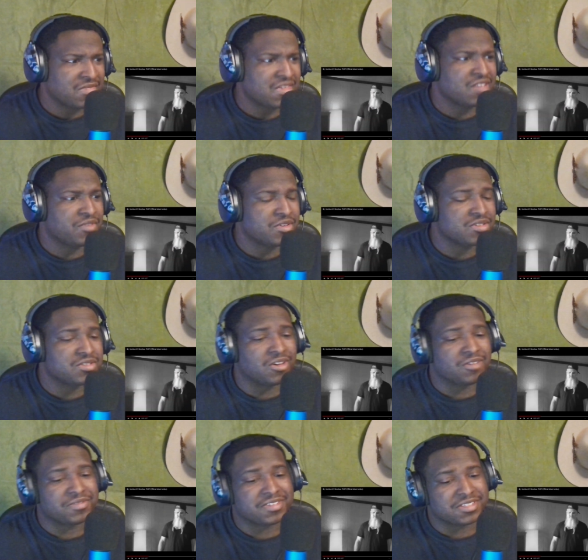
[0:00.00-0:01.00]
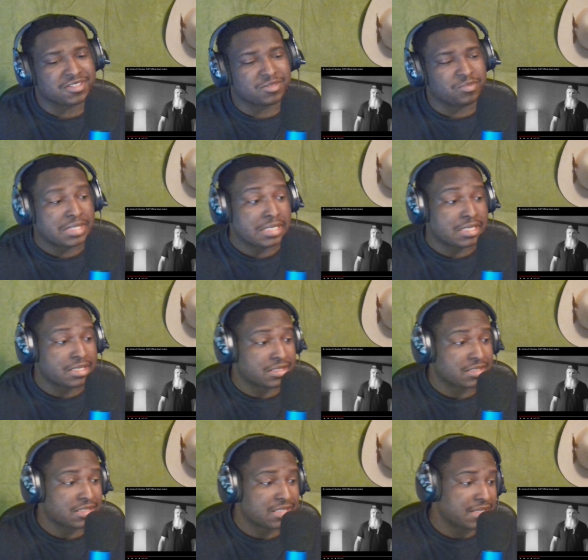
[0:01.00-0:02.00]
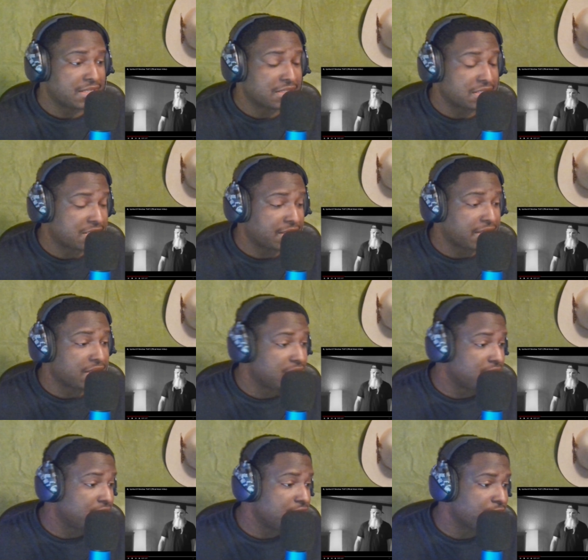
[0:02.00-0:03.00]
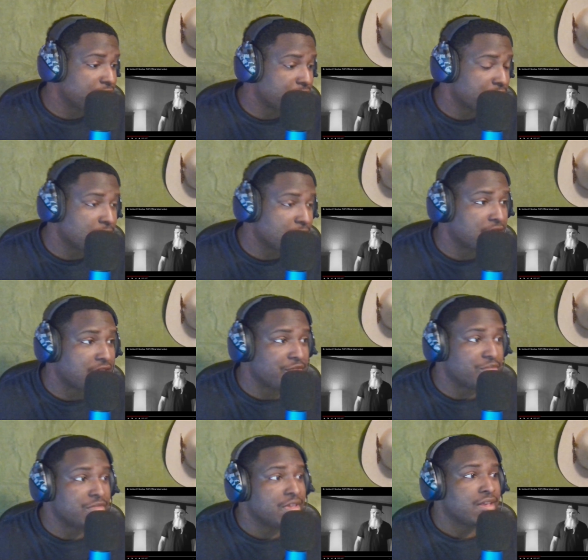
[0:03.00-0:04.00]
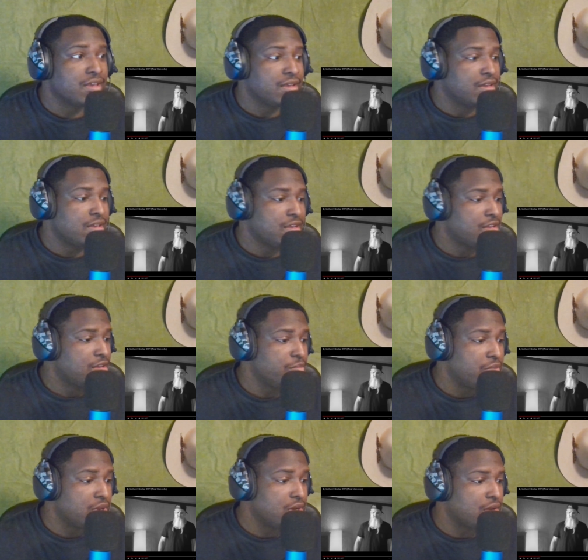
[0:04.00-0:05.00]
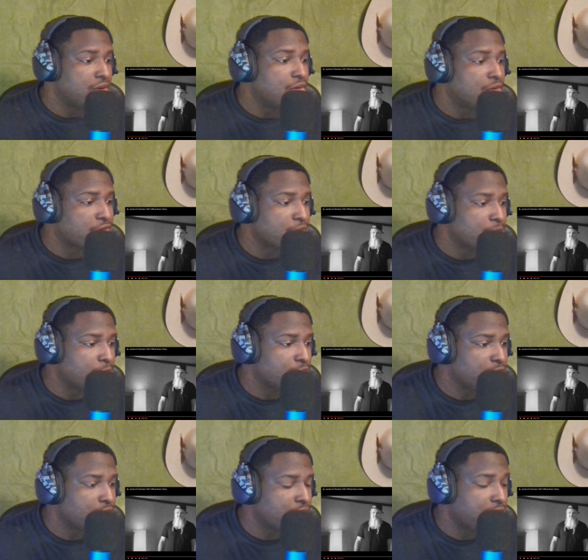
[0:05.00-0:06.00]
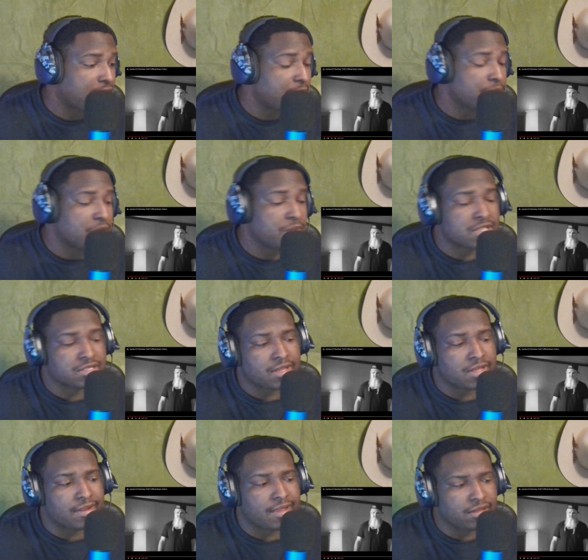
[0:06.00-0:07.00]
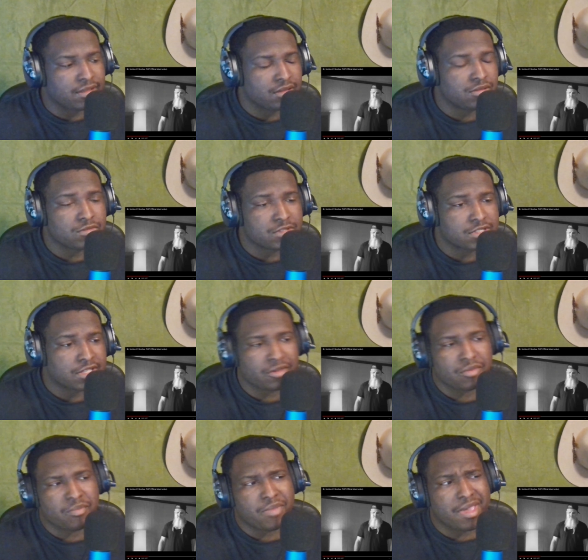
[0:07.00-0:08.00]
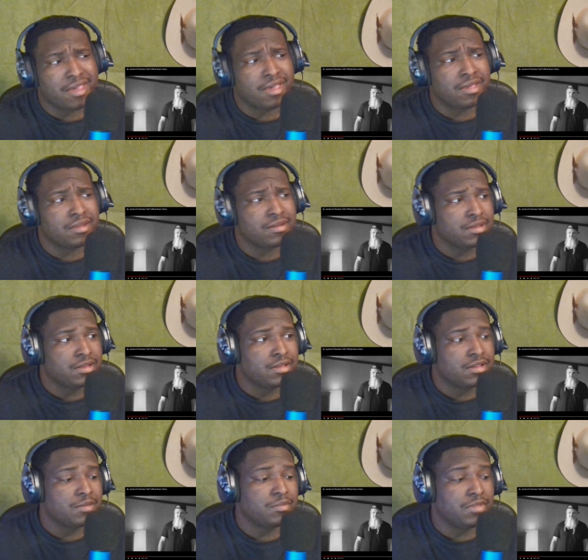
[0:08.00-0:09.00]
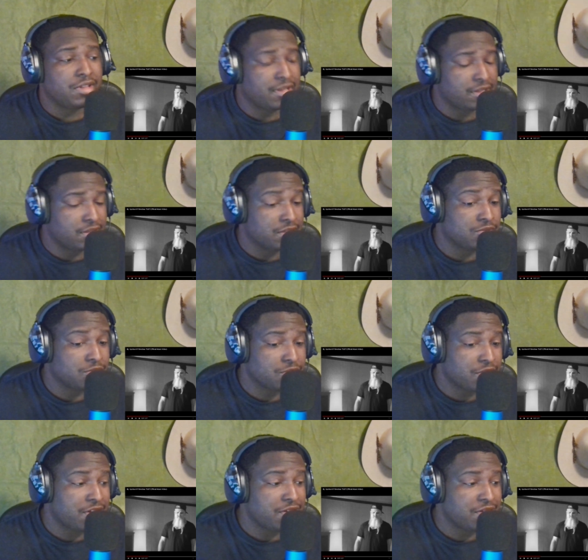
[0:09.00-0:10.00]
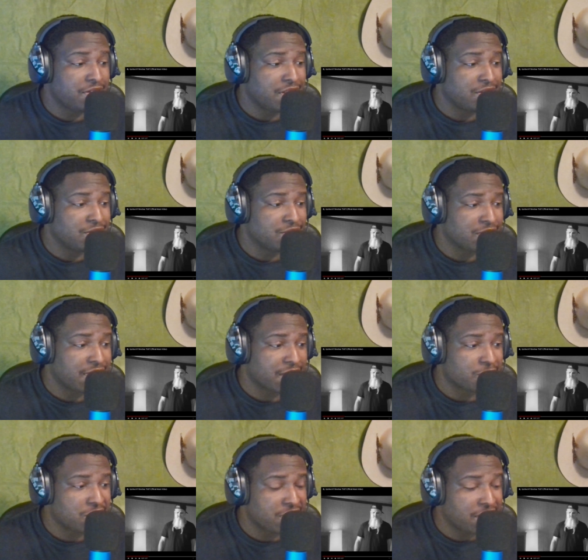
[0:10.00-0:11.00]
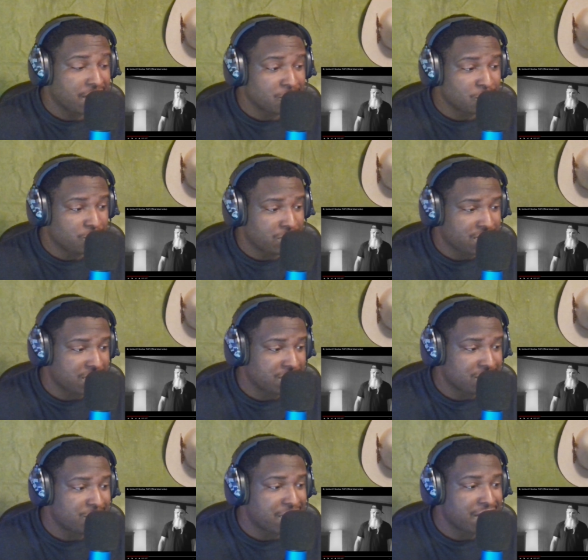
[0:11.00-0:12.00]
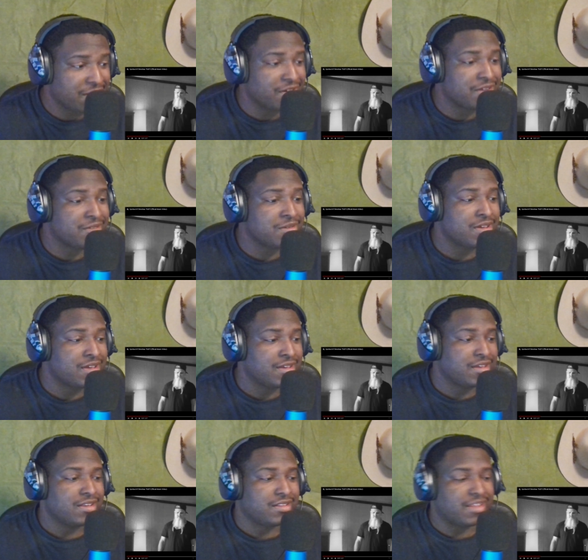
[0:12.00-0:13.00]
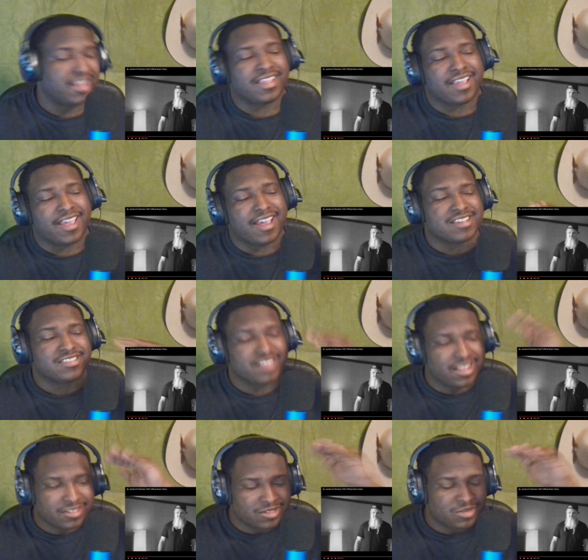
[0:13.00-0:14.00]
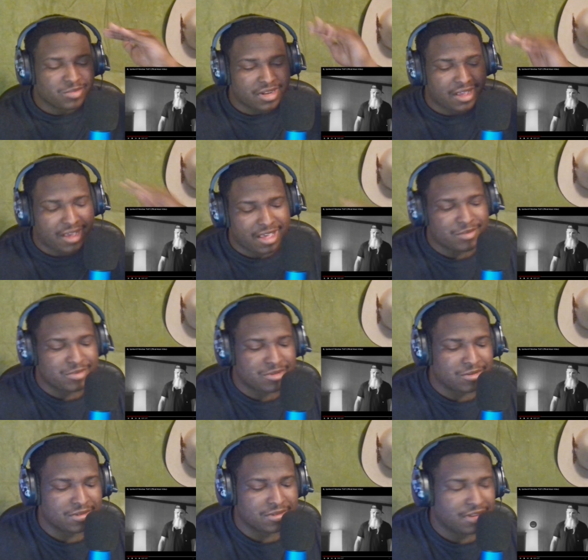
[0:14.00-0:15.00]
First off, this beat is insanely different from what I've been hearing from them, bro. Like, I'm, I'm not saying that the other ones sound bad, but like this one right here, that little like piano play in the background, that like adds that little bit of hype to it.